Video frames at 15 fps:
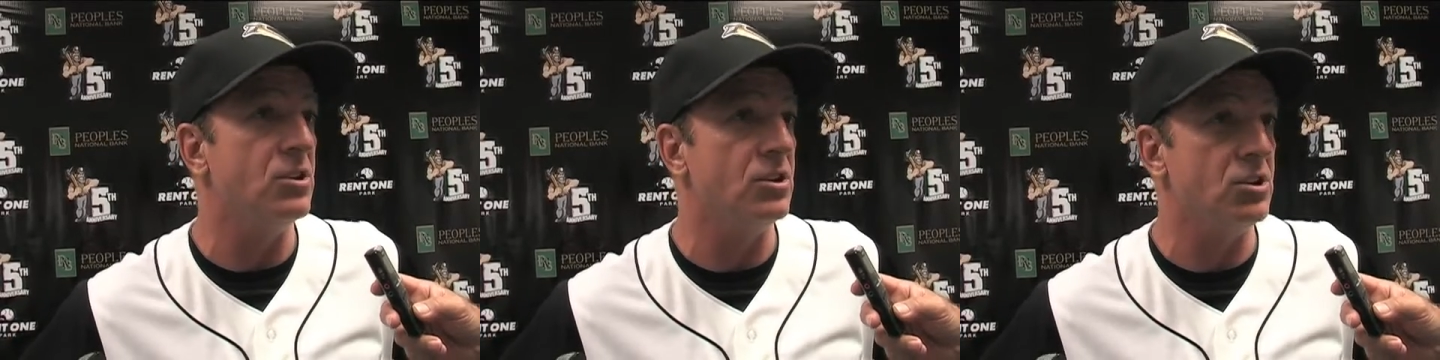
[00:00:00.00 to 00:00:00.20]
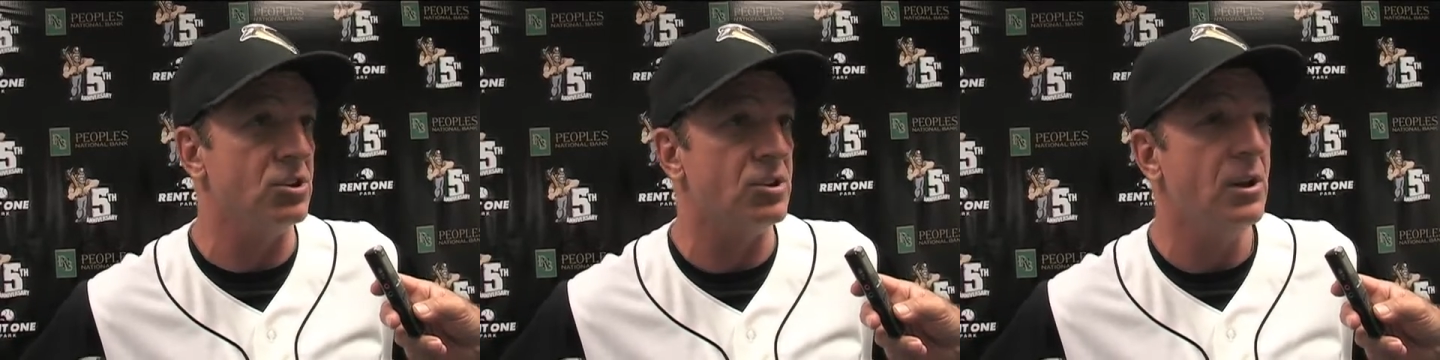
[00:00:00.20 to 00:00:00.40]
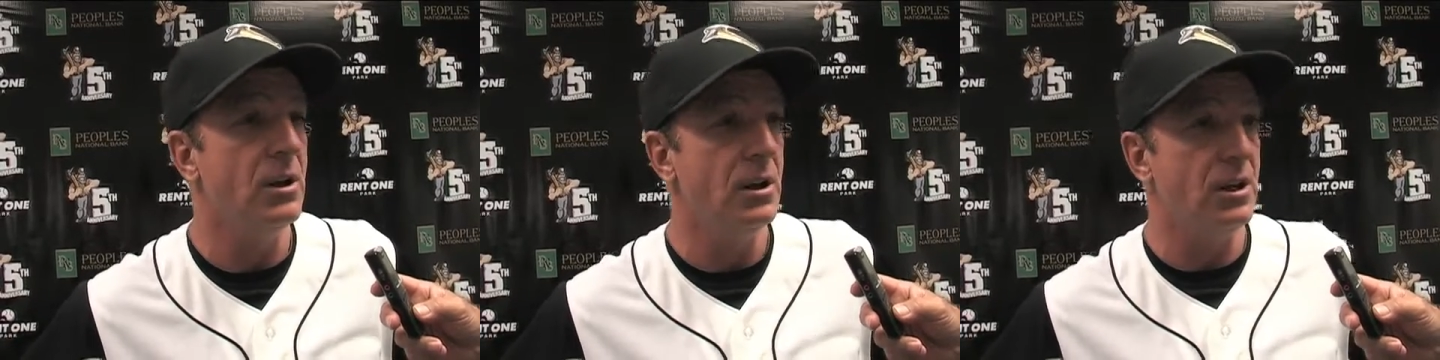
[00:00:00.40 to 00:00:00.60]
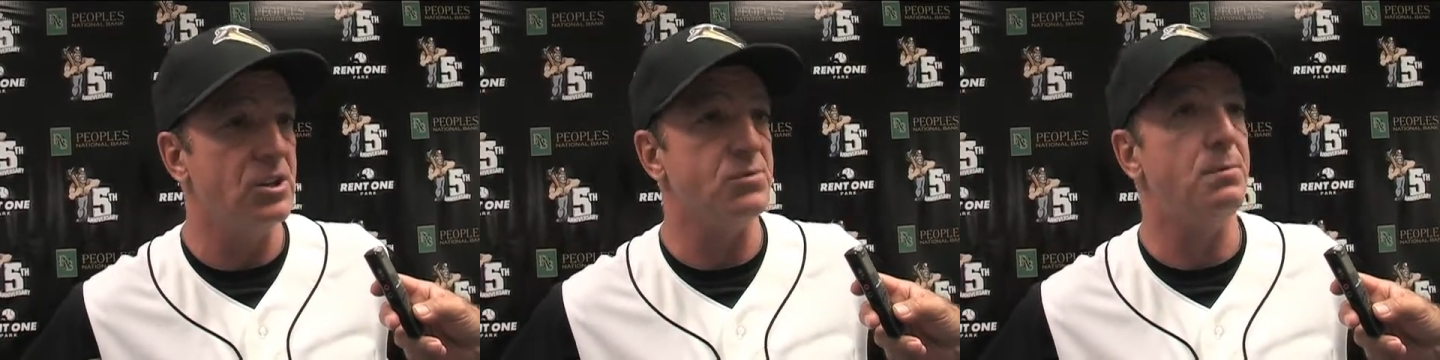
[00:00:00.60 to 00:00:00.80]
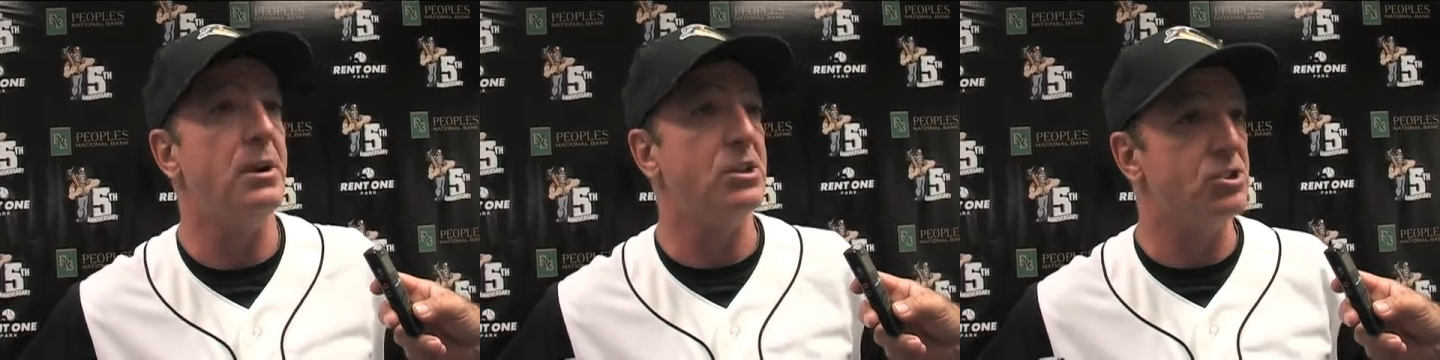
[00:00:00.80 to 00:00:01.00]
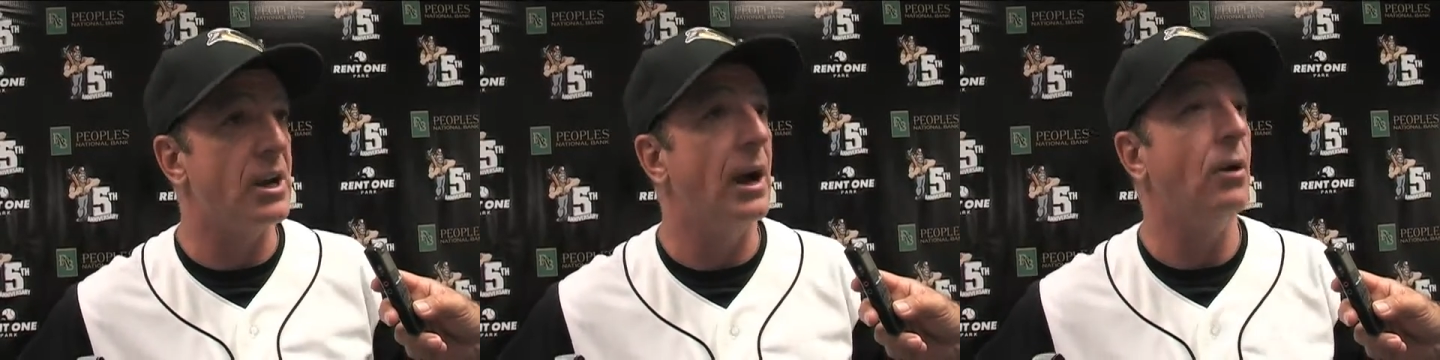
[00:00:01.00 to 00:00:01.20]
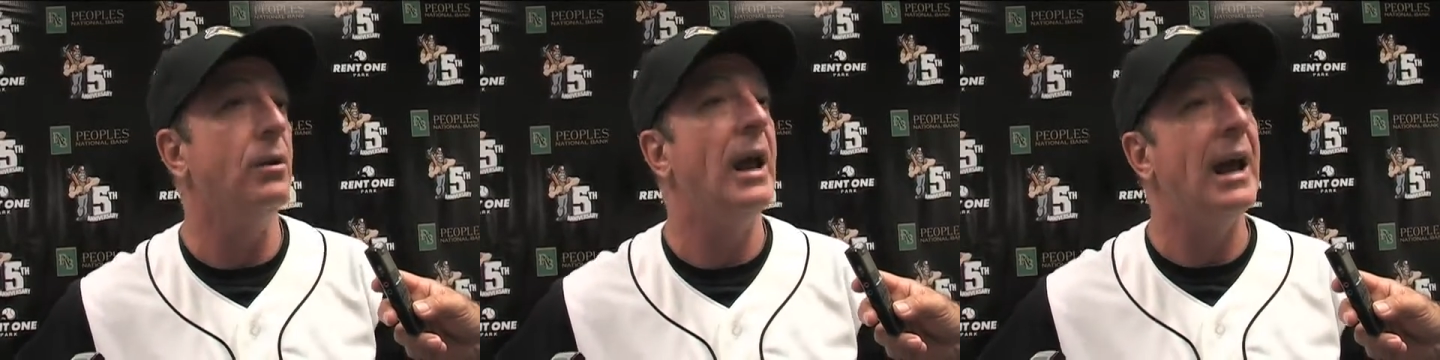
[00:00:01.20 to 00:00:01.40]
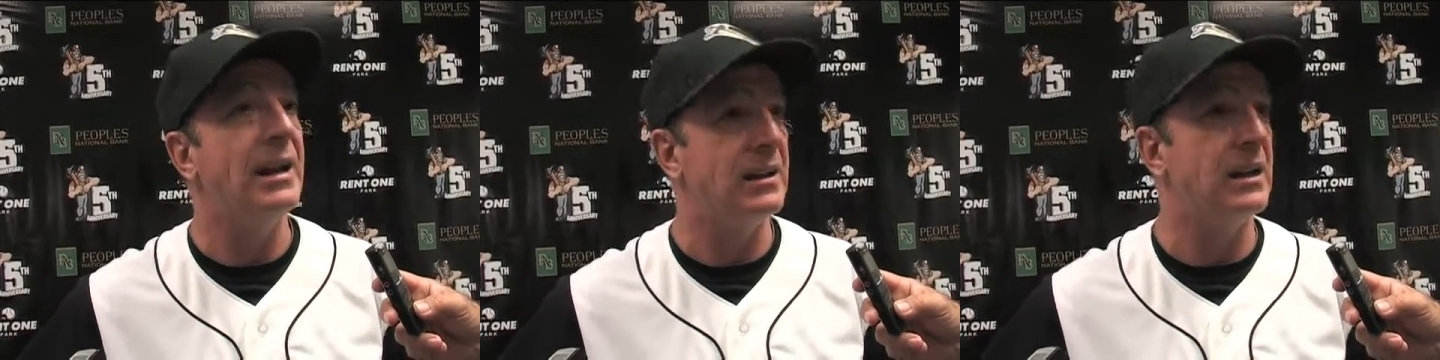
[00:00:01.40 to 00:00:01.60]
It's just his pitch
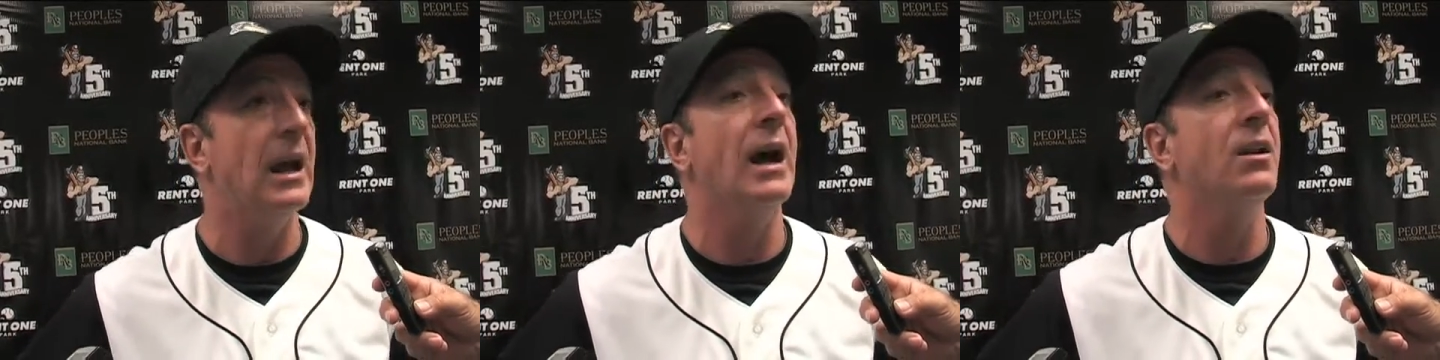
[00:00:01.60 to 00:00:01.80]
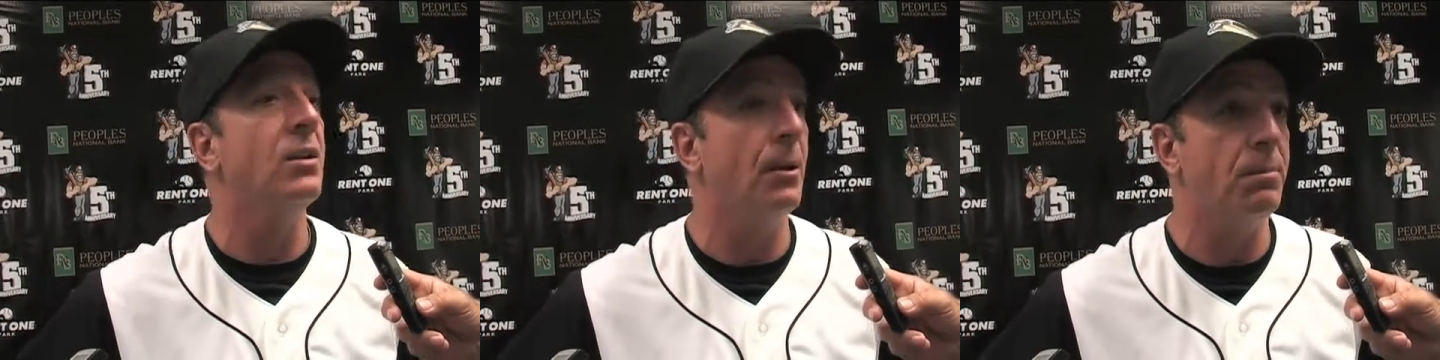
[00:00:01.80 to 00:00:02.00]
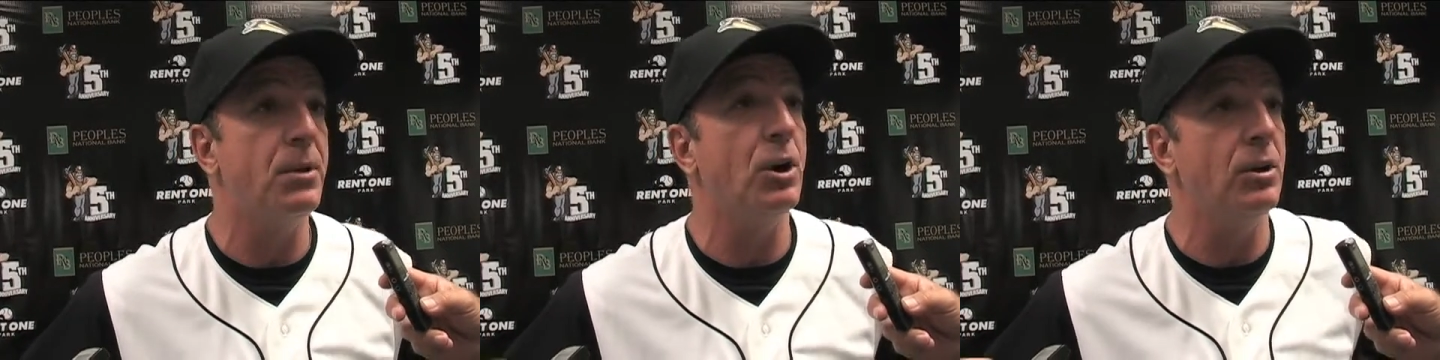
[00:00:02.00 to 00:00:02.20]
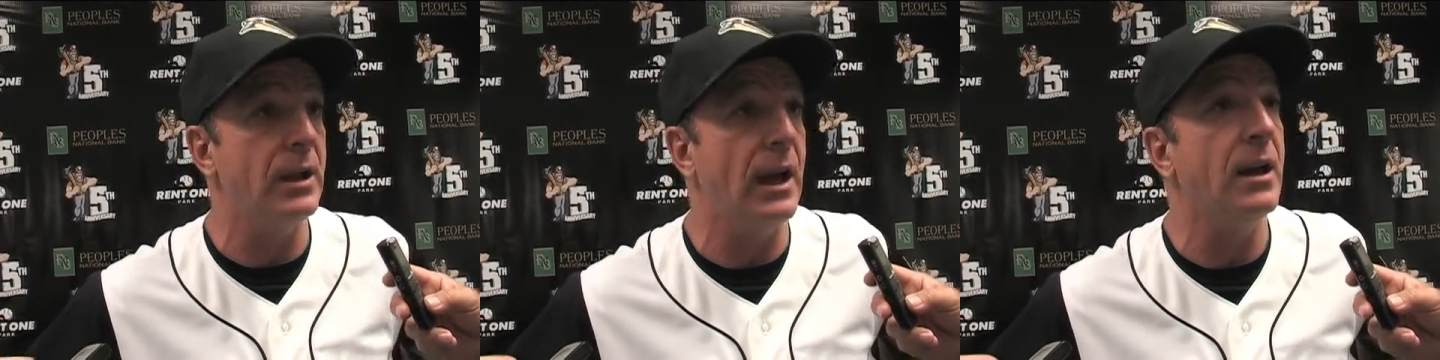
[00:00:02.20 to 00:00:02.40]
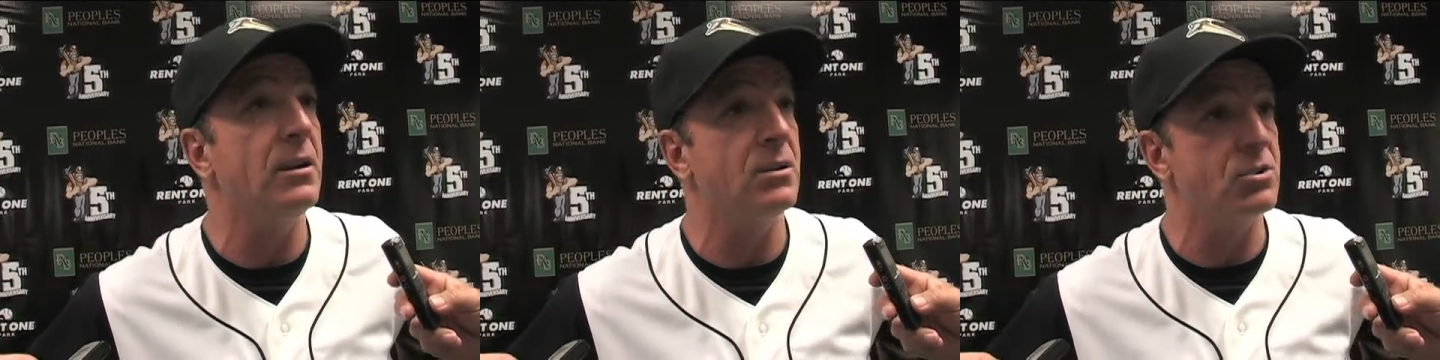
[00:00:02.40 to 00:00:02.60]
count hadn't gotten up there yet,